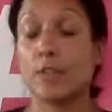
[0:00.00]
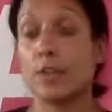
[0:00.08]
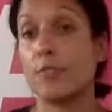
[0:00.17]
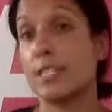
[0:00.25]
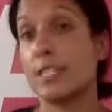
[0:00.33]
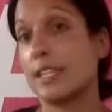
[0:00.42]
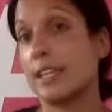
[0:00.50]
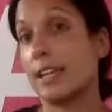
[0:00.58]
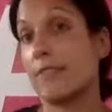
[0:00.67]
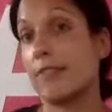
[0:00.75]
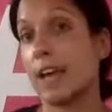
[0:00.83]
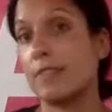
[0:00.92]
So every
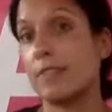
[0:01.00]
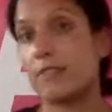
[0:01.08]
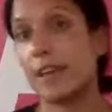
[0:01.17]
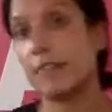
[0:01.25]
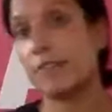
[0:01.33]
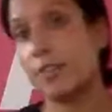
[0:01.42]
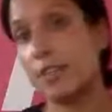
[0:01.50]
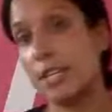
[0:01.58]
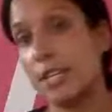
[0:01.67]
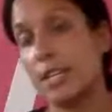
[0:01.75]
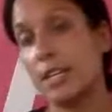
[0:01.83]
Sunday, 5 to 5:30.